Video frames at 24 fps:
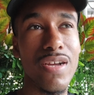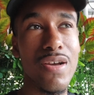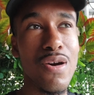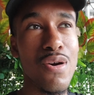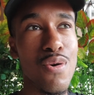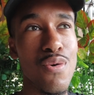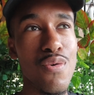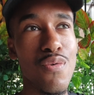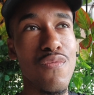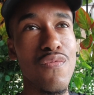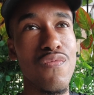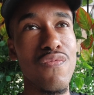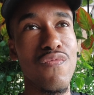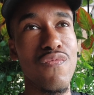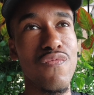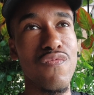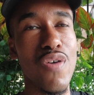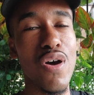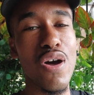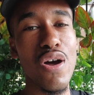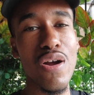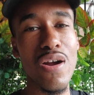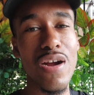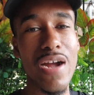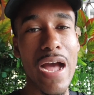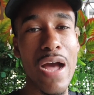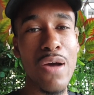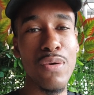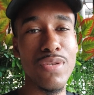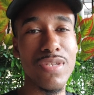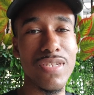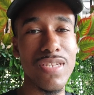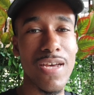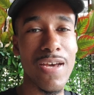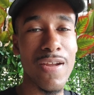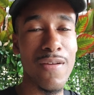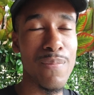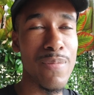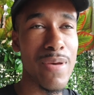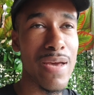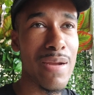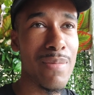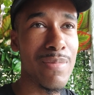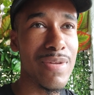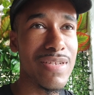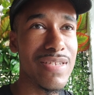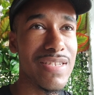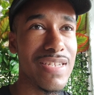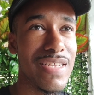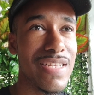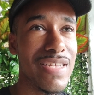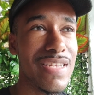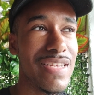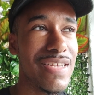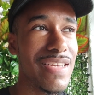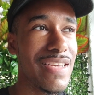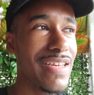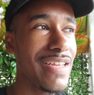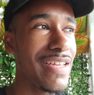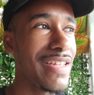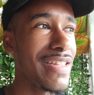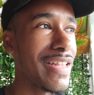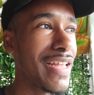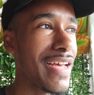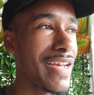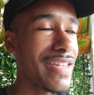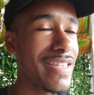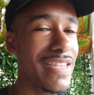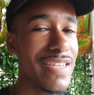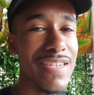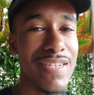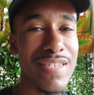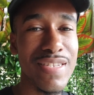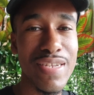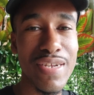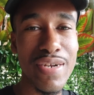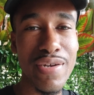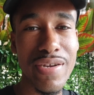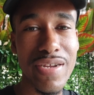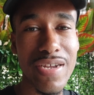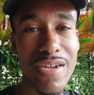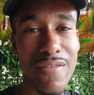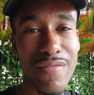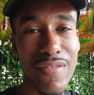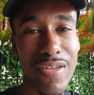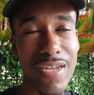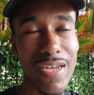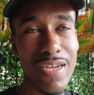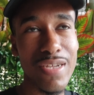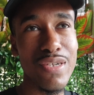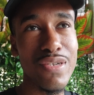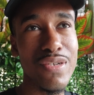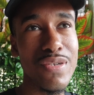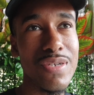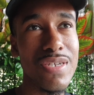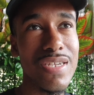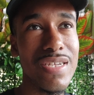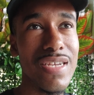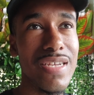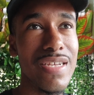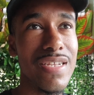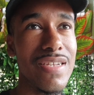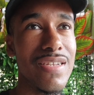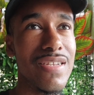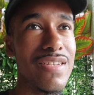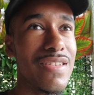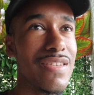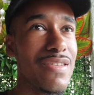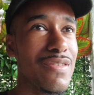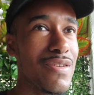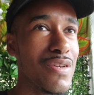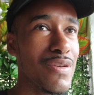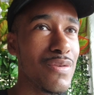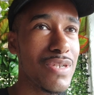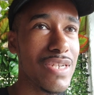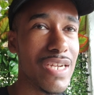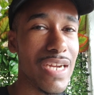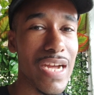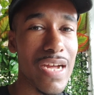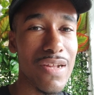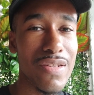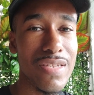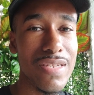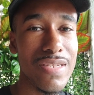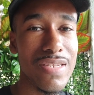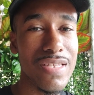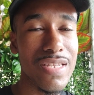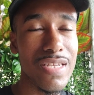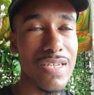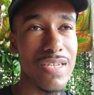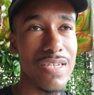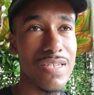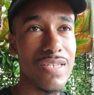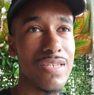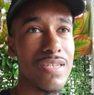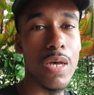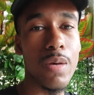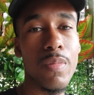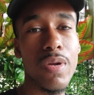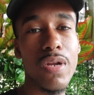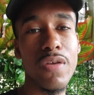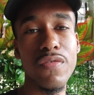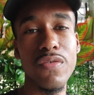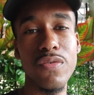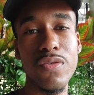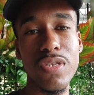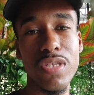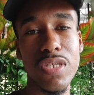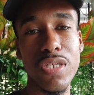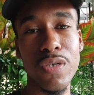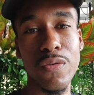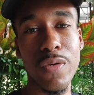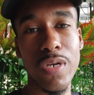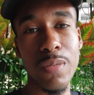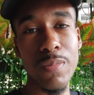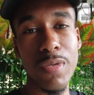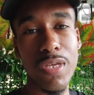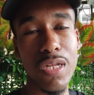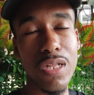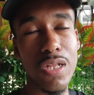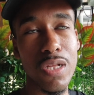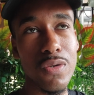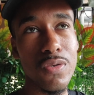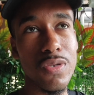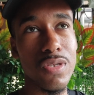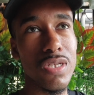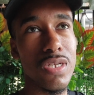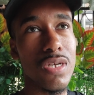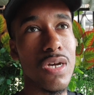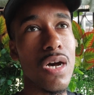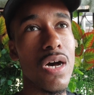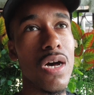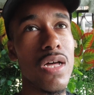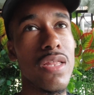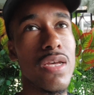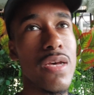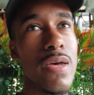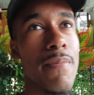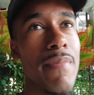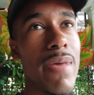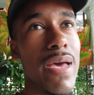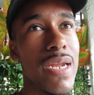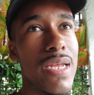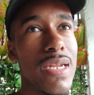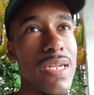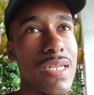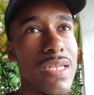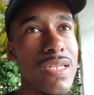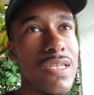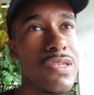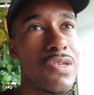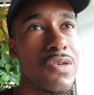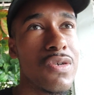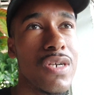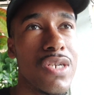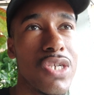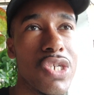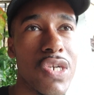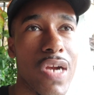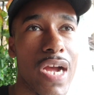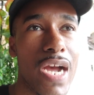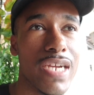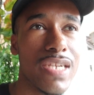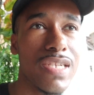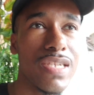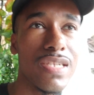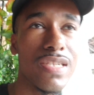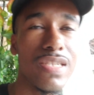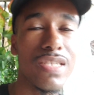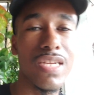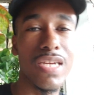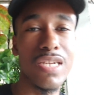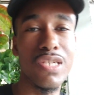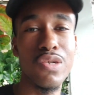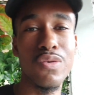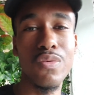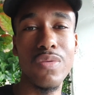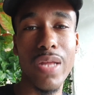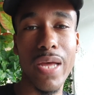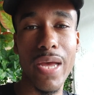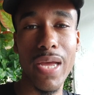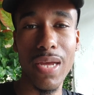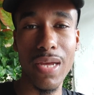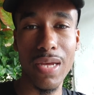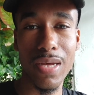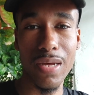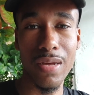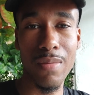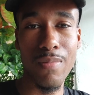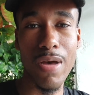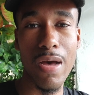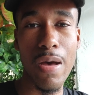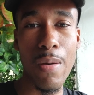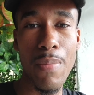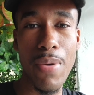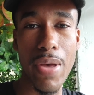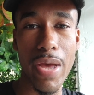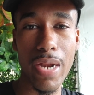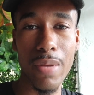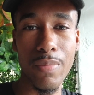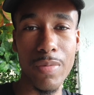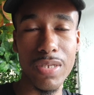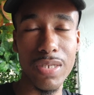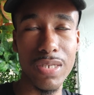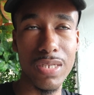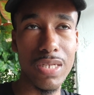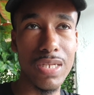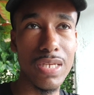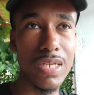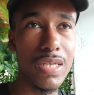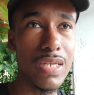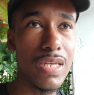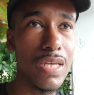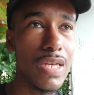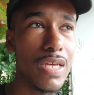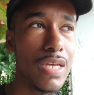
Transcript: go far outside of Panama City in like the interior of the country and, you know, check out these things. But if you still want to be close to all the amenities or attractions that you like about Panama City,